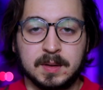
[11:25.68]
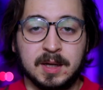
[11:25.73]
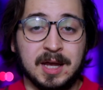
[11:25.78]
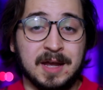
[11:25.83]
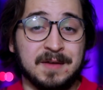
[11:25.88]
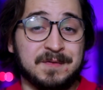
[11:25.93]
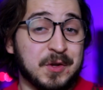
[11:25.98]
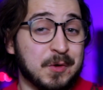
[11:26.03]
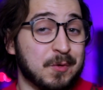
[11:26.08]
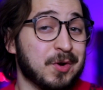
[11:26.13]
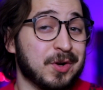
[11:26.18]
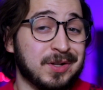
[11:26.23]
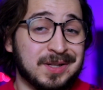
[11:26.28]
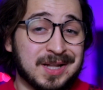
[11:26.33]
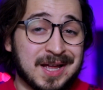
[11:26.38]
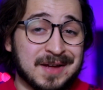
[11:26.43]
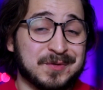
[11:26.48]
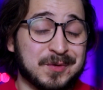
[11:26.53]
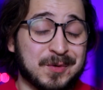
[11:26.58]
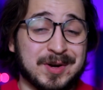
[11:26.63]
If you or a
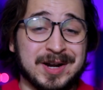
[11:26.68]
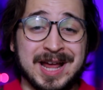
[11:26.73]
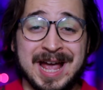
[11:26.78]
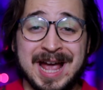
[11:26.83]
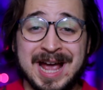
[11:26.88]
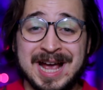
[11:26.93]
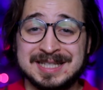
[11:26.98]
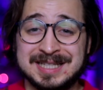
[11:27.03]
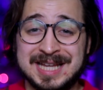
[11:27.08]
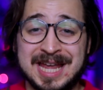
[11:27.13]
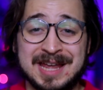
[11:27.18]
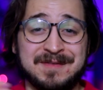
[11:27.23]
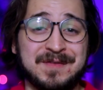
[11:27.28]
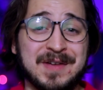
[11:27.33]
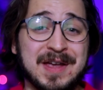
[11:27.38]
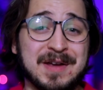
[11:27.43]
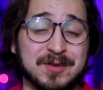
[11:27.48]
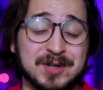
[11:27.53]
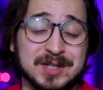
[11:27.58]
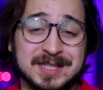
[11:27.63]
loved one has a
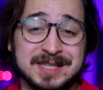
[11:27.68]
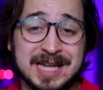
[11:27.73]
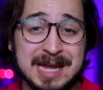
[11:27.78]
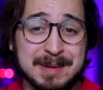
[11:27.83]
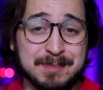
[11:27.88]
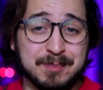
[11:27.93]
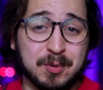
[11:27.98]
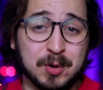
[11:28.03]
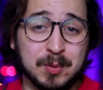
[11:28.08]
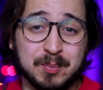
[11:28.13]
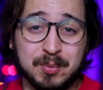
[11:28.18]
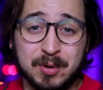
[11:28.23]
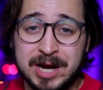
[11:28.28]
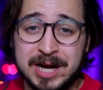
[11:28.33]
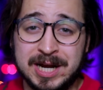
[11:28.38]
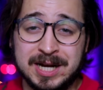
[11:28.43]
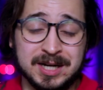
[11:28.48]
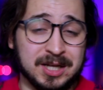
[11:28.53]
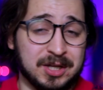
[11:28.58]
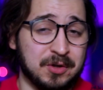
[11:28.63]
favorite skateboard
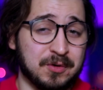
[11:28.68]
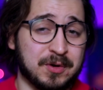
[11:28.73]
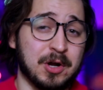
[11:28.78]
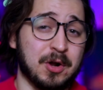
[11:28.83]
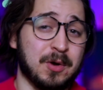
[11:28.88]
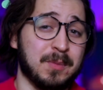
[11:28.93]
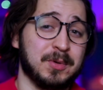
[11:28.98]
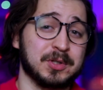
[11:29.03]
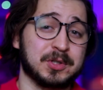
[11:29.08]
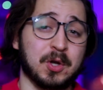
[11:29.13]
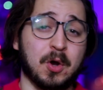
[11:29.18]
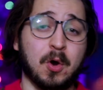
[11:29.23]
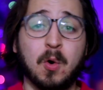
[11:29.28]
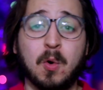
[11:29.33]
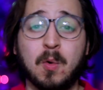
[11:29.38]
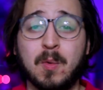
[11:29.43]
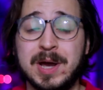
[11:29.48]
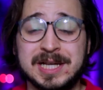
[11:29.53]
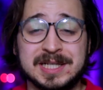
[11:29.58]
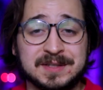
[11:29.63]
brand, you can almost
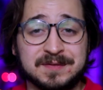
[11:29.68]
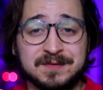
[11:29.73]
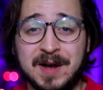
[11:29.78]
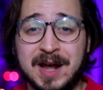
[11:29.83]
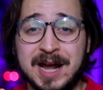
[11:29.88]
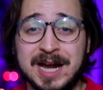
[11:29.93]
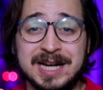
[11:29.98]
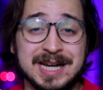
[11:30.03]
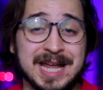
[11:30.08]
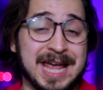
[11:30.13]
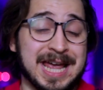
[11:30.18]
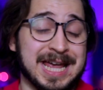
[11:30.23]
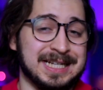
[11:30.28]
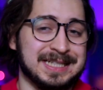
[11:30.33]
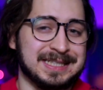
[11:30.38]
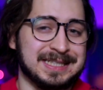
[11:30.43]
always find a